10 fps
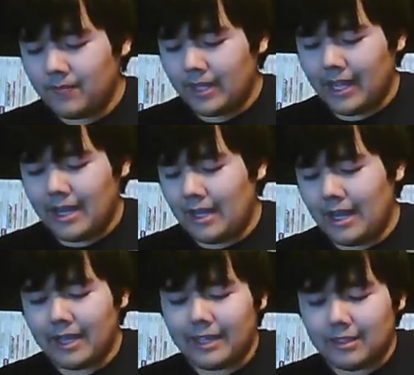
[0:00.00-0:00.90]
Like
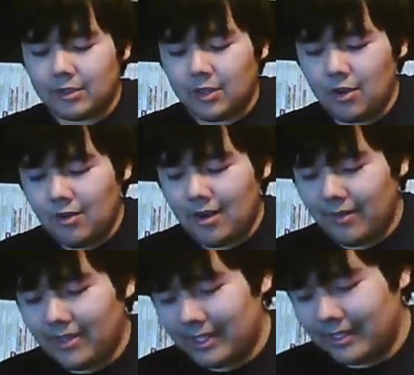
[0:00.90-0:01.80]
I guess I'll show you
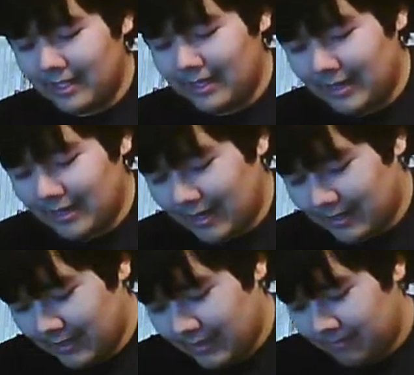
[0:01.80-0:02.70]
everything that's in here
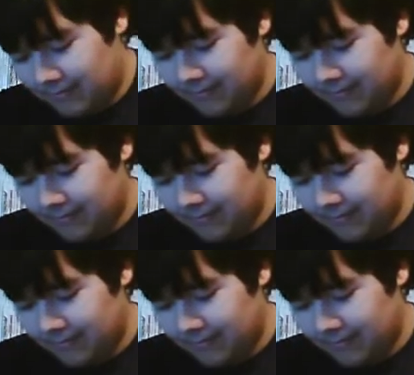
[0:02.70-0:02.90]
actually.